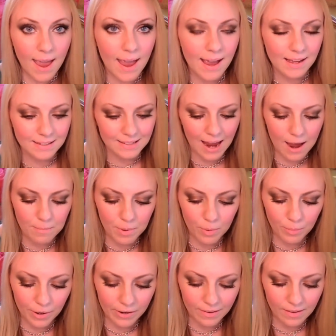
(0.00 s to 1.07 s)
And I've been
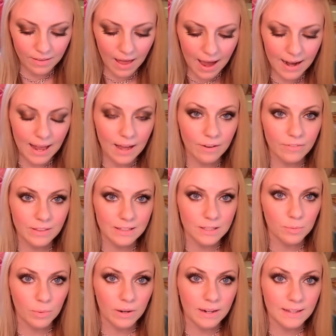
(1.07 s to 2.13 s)
wearing a lot out of this
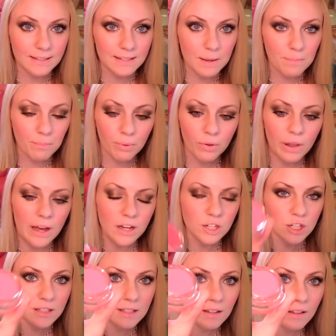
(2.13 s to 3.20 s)
one. It's in Plush.
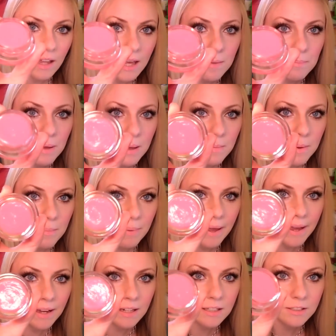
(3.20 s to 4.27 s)
It's a light baby
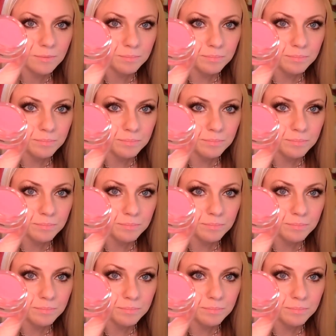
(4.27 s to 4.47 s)
pink.